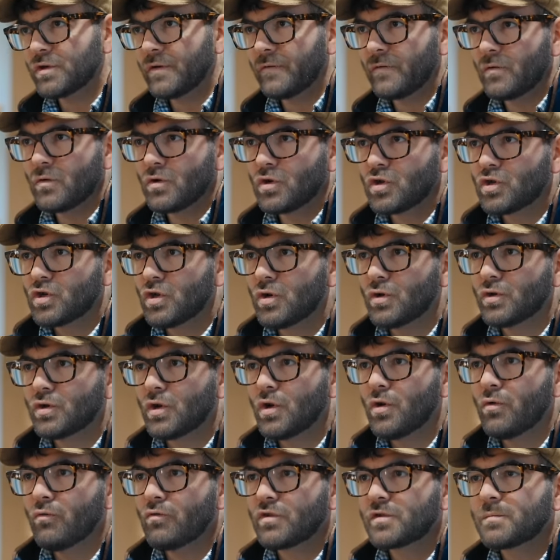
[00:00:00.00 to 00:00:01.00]
If you're a shooter
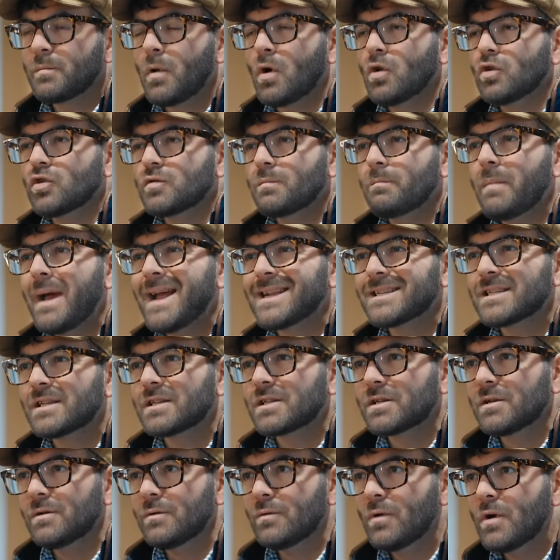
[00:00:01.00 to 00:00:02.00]
who responds better
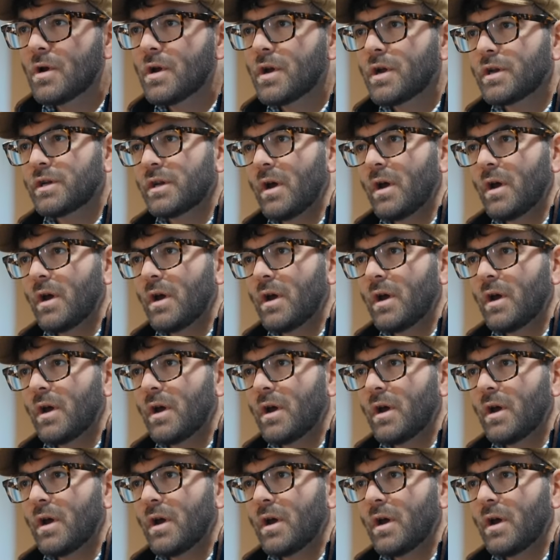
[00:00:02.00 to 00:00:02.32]
to